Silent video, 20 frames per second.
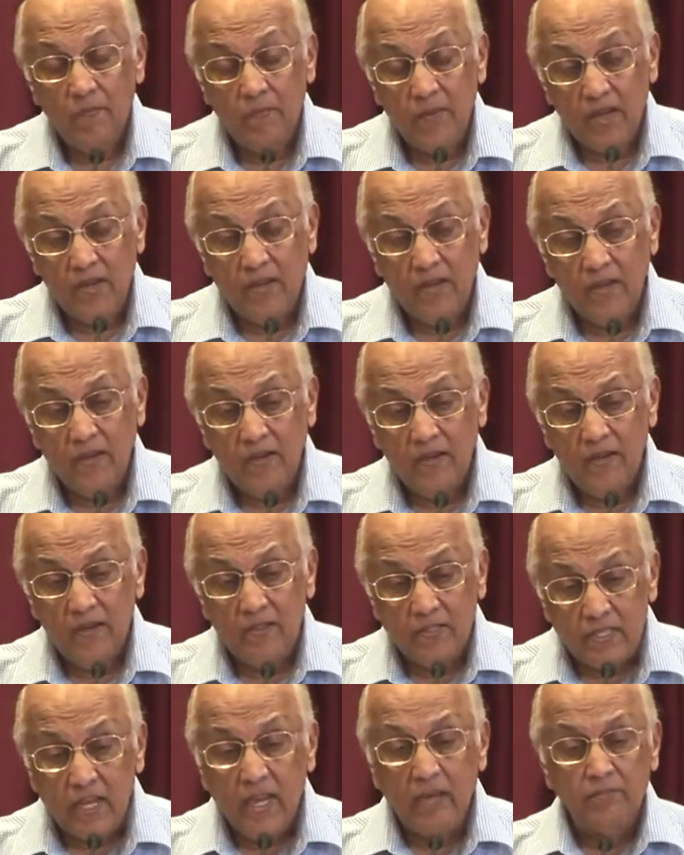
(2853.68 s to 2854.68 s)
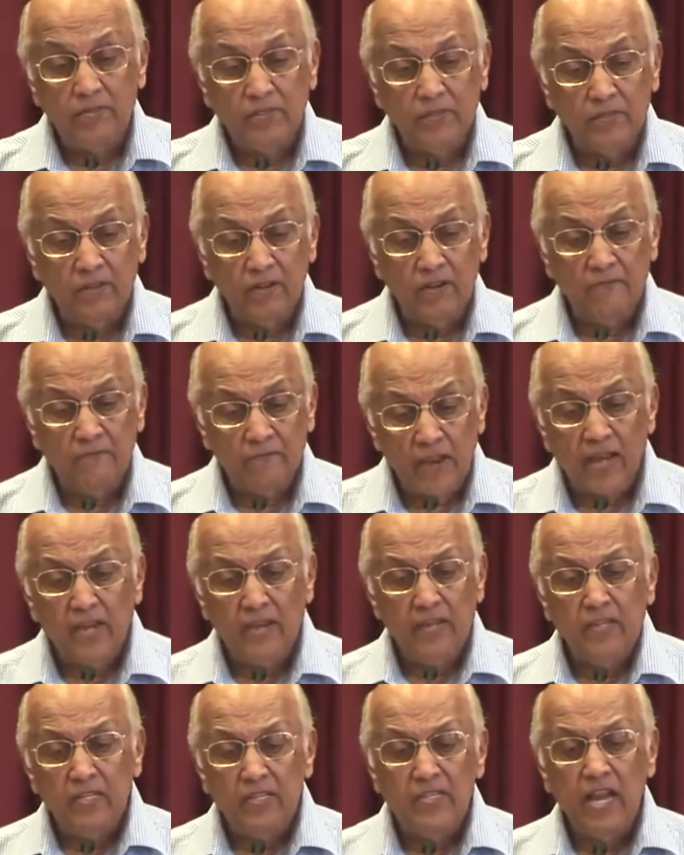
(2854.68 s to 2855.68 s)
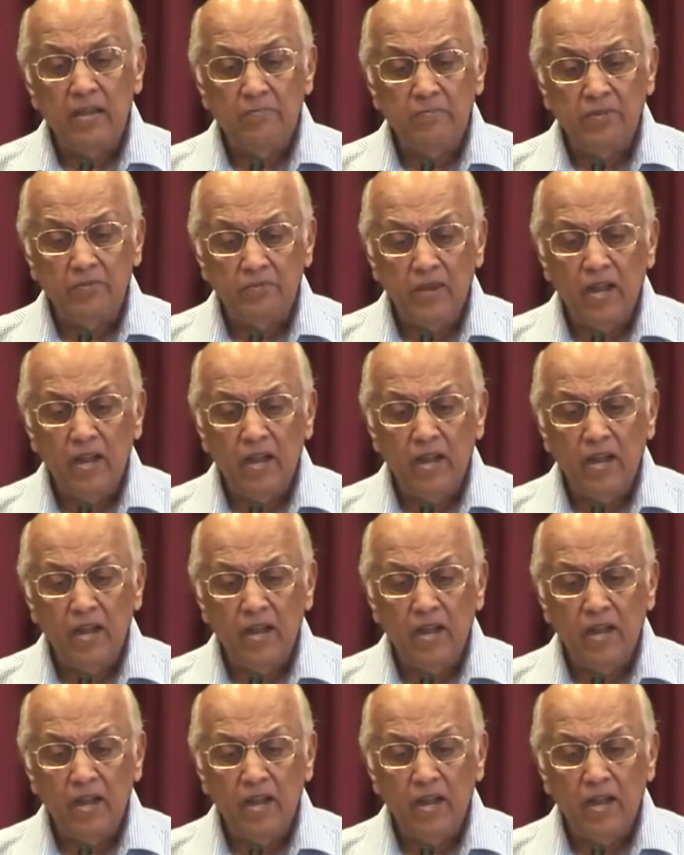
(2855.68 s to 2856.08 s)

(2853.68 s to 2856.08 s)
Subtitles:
But disciples, where I find a disciple,